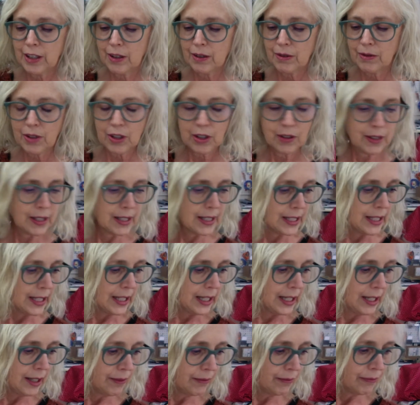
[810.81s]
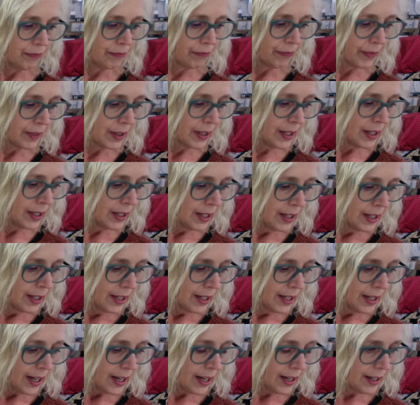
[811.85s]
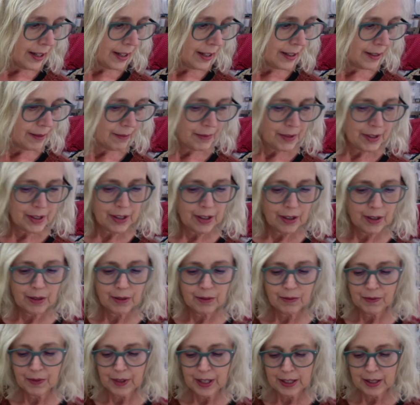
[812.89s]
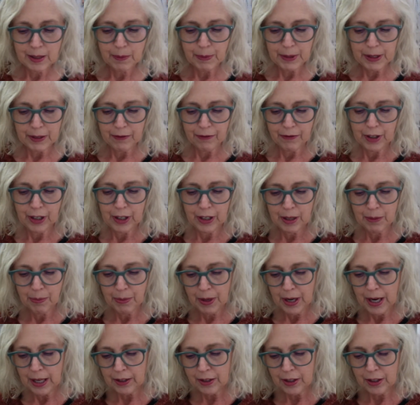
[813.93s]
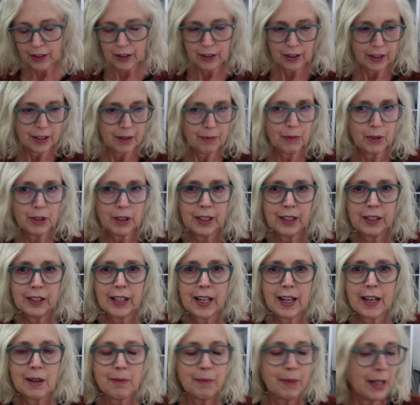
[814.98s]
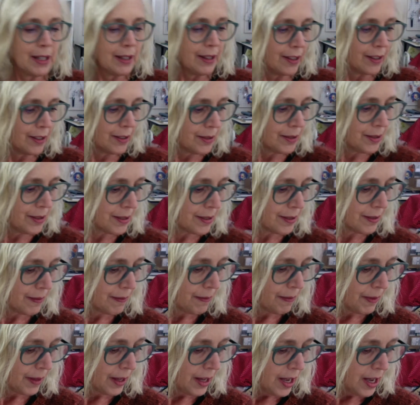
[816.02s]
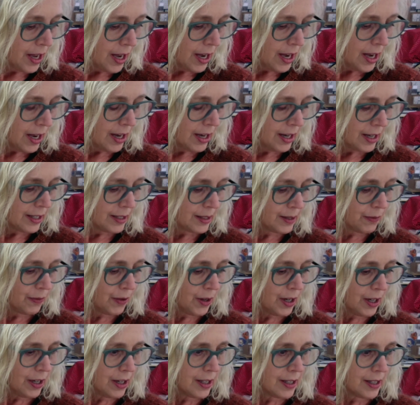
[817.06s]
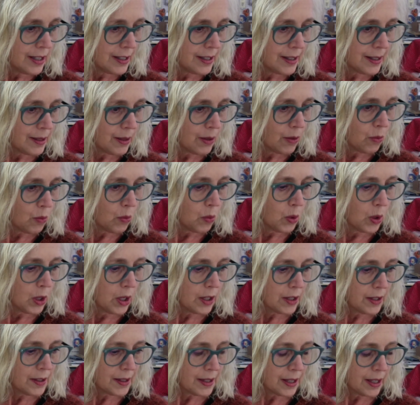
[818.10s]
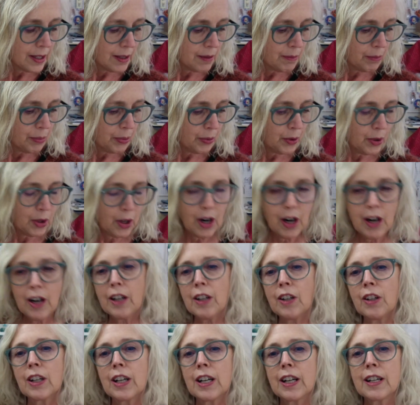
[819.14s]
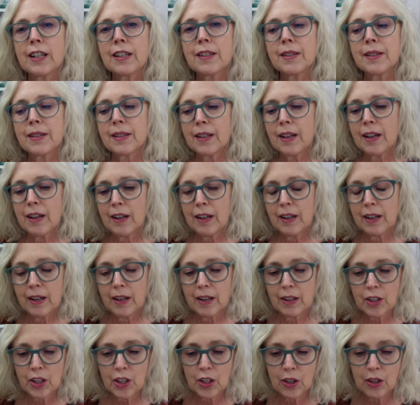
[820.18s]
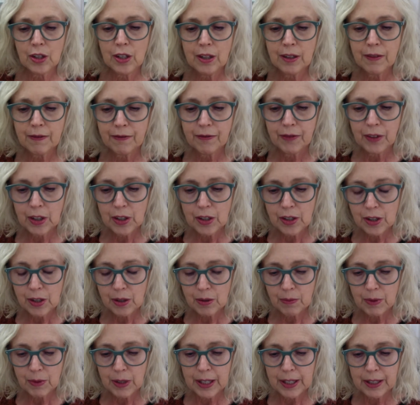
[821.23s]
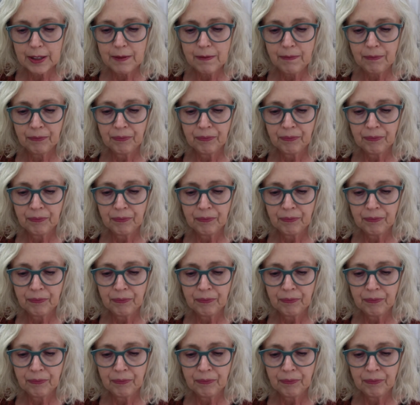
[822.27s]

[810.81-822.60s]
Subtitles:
to the T. So that's been very practical. I'm really glad I made those. As far as works in progress, I'll show you the first one.